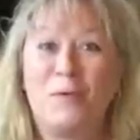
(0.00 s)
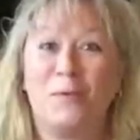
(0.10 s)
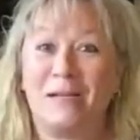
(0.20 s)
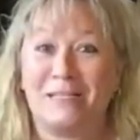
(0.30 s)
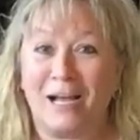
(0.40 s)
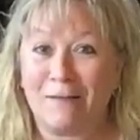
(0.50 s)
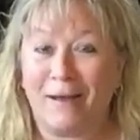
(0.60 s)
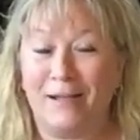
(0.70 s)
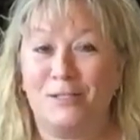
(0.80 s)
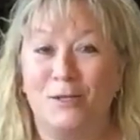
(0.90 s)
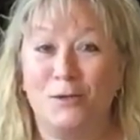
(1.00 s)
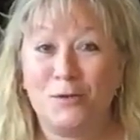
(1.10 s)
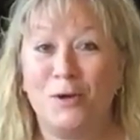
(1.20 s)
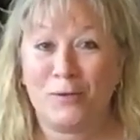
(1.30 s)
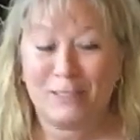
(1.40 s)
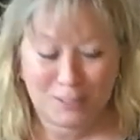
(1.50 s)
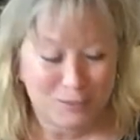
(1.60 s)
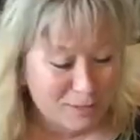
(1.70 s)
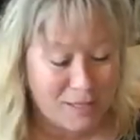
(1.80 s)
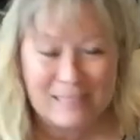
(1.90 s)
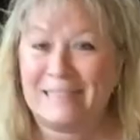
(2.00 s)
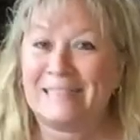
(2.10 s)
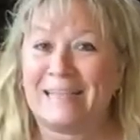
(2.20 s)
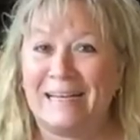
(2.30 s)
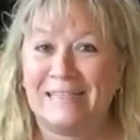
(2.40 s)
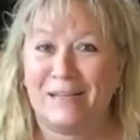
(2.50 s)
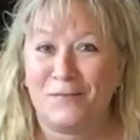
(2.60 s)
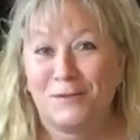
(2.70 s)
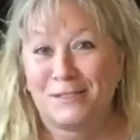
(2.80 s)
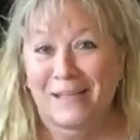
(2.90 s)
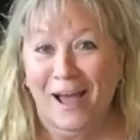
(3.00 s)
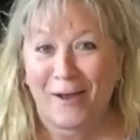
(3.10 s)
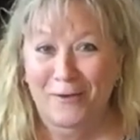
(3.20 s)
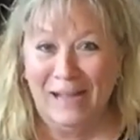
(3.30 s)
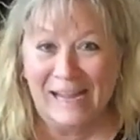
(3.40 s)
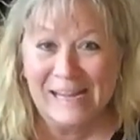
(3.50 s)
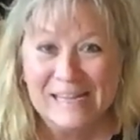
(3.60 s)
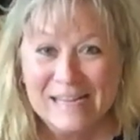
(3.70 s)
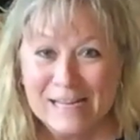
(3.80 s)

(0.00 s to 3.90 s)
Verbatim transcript: We're gonna talk about it so you know what to do with all this exciting stuff you just got, okay?